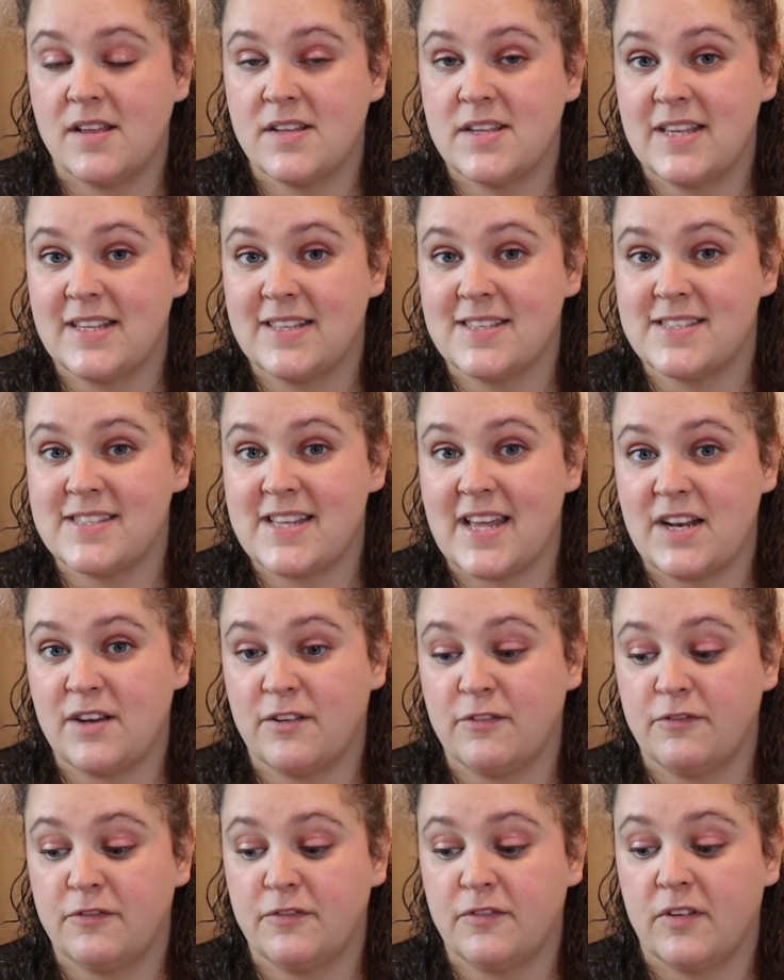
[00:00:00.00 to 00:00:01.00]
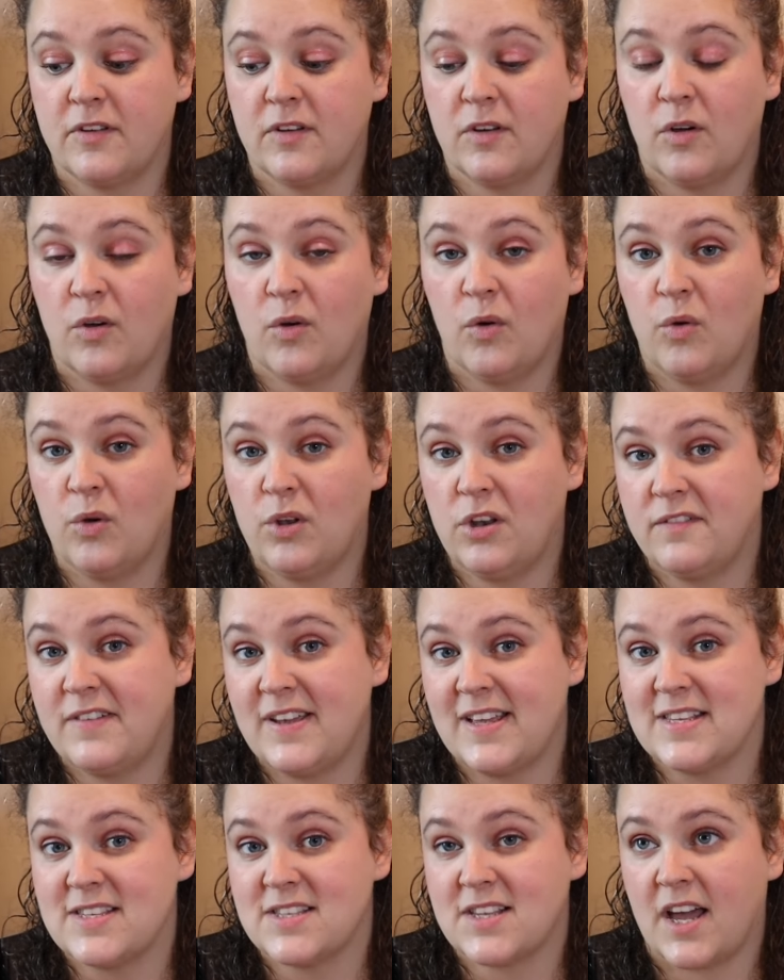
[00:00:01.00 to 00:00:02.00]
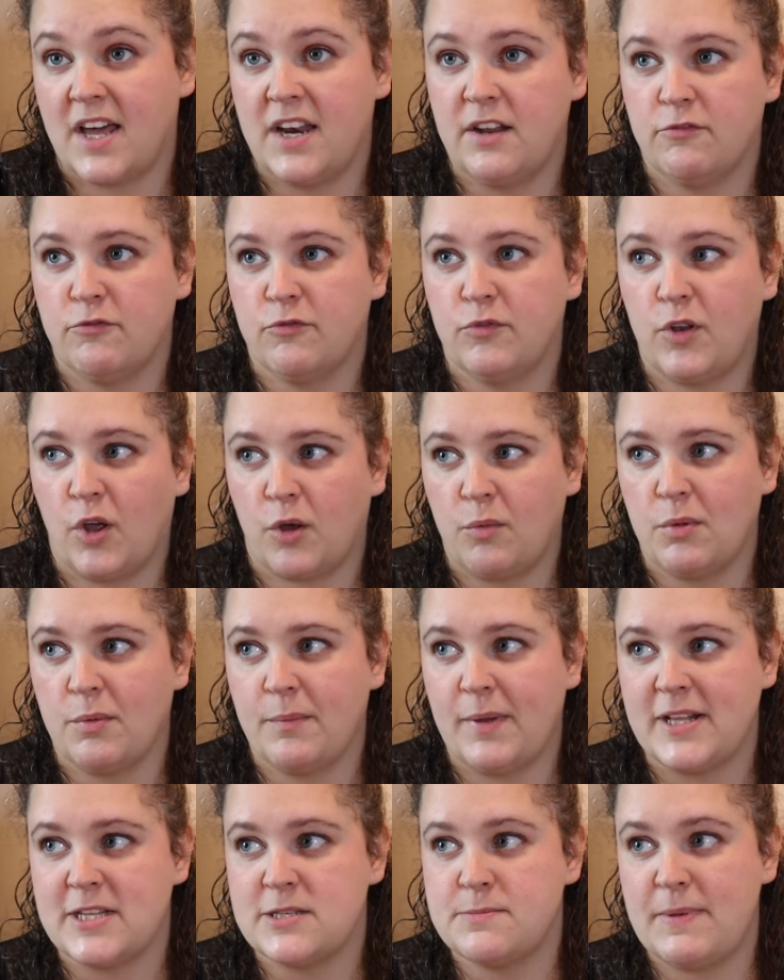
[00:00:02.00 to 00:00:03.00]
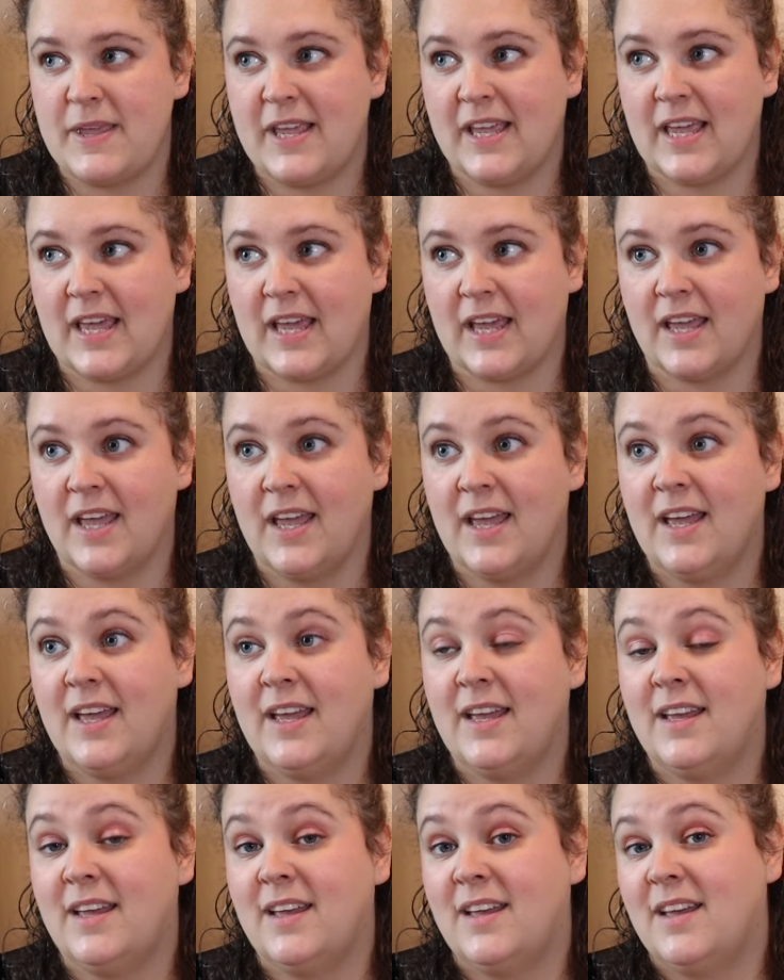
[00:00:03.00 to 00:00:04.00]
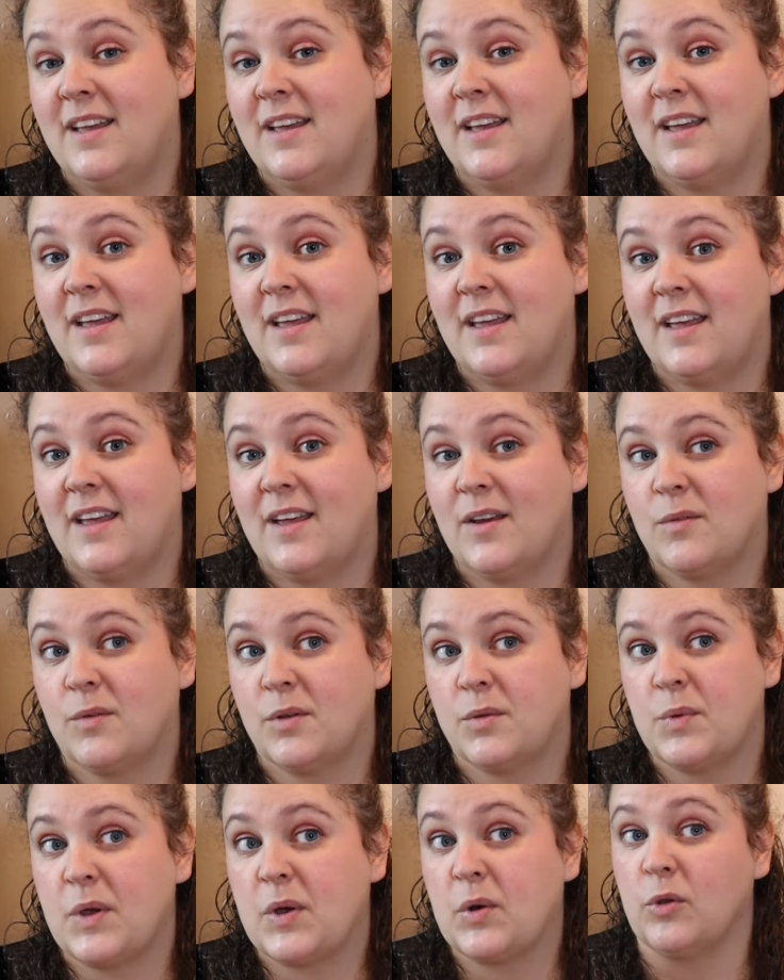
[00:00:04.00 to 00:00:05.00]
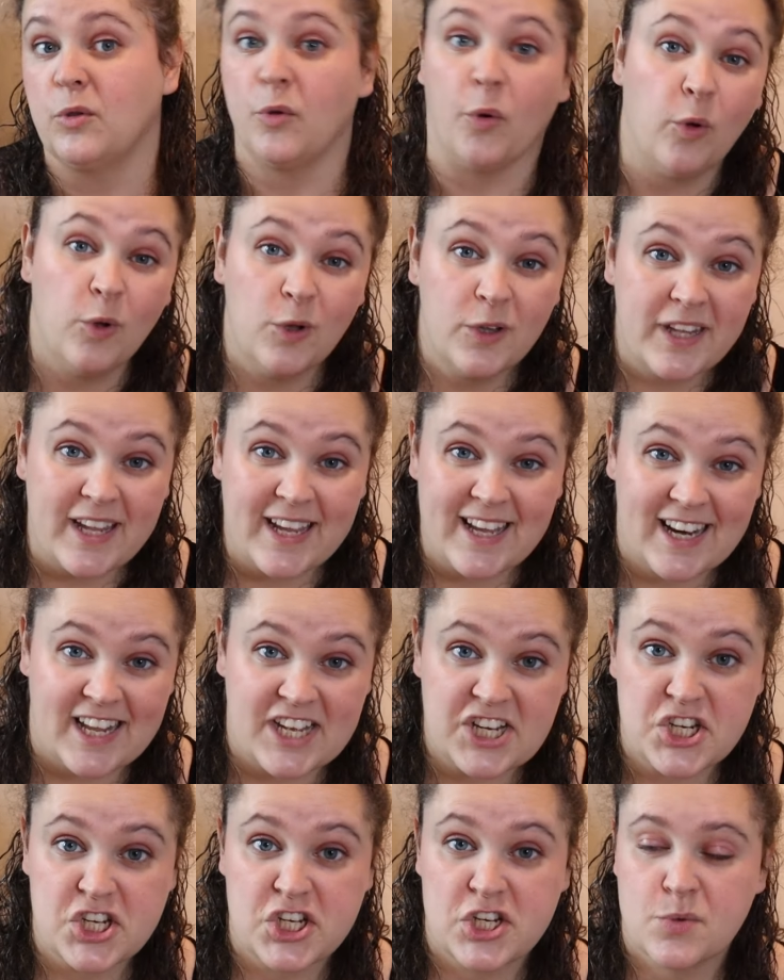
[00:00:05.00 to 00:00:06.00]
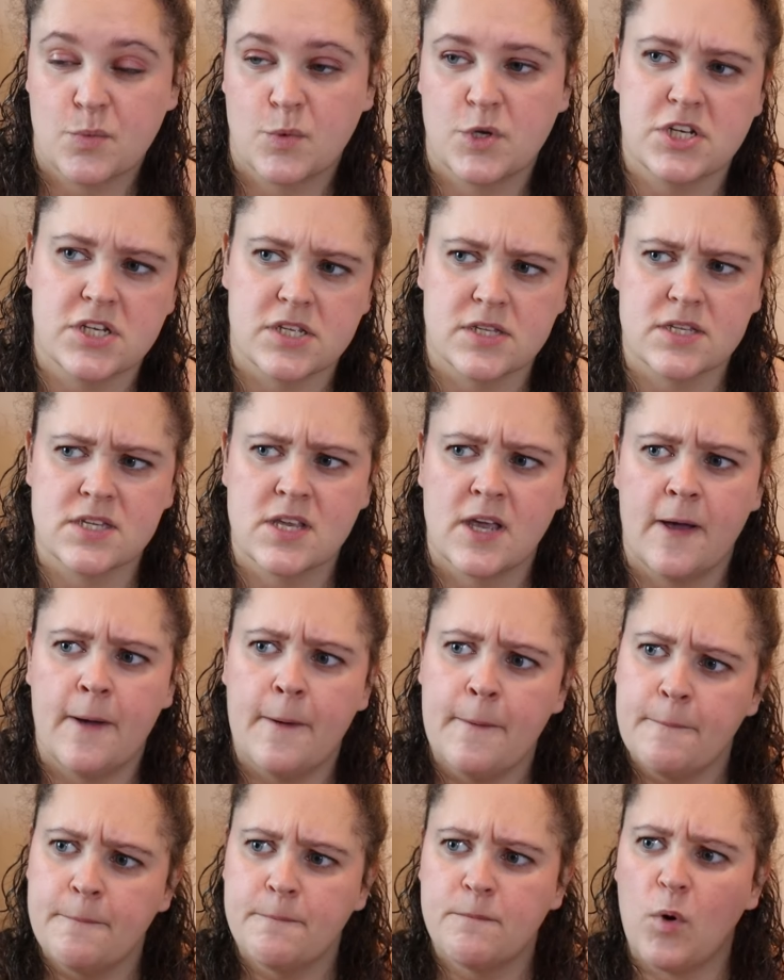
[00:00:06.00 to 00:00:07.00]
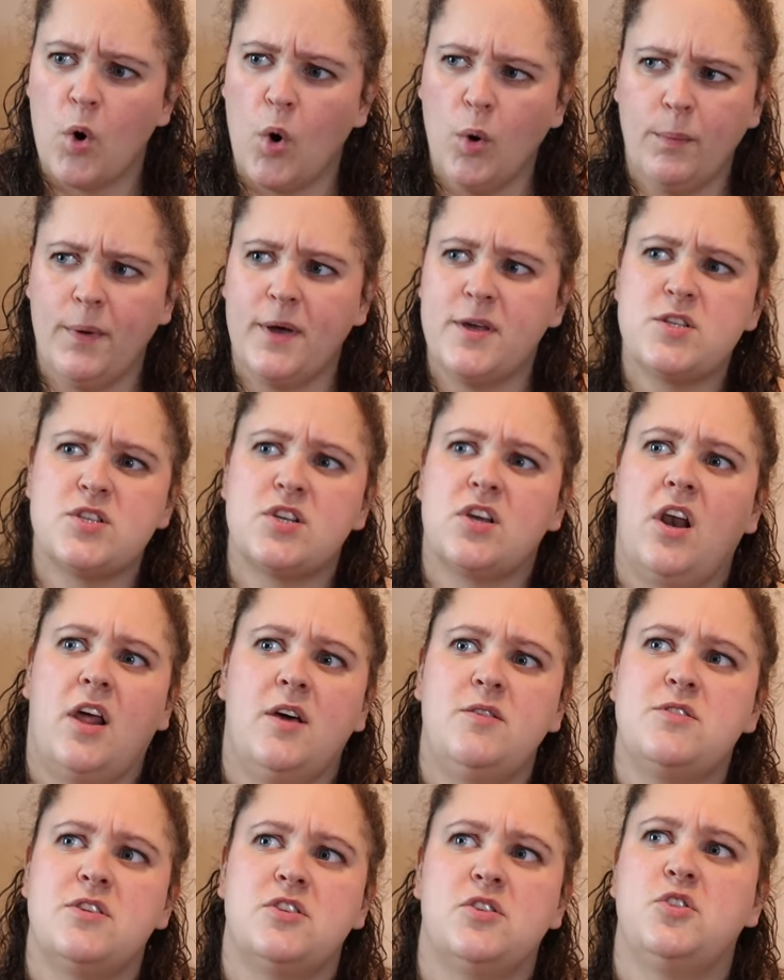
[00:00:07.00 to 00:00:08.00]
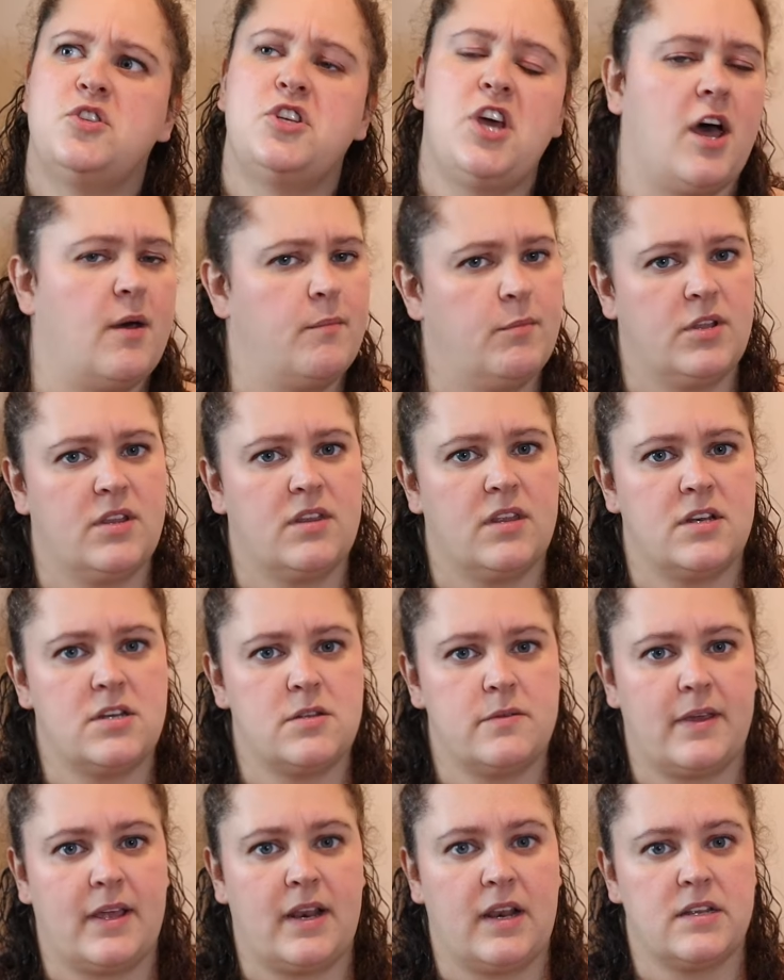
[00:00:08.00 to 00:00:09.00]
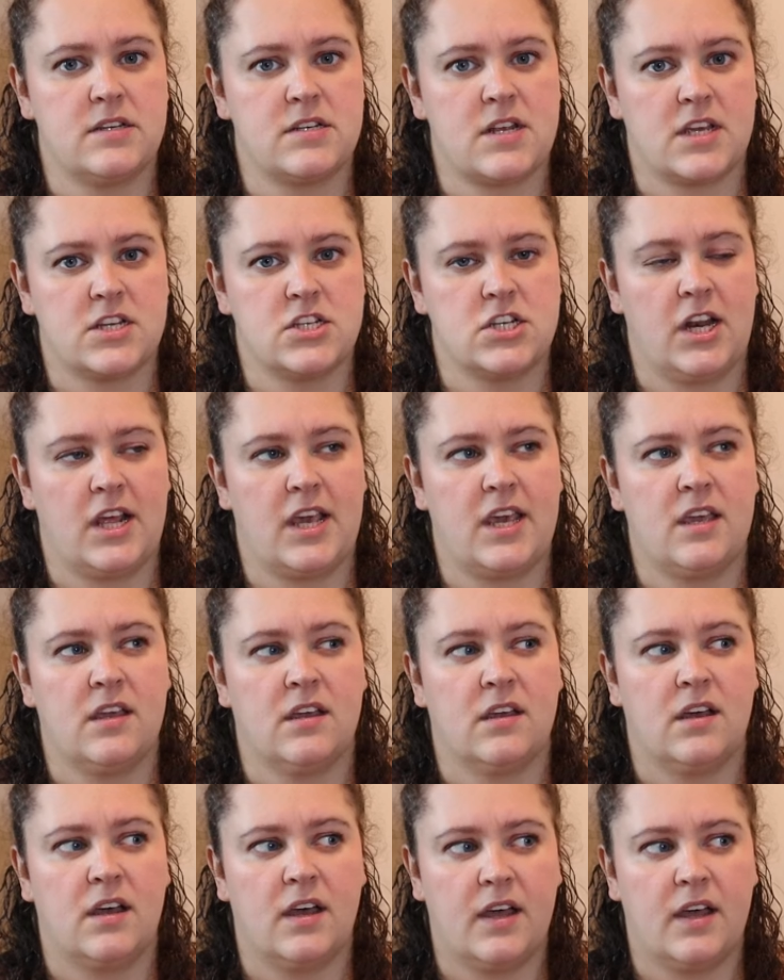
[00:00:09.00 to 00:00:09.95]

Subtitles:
Instead of all of his kind of noblemen speaking what we called Old English, which is almost closer to German than to English, actually.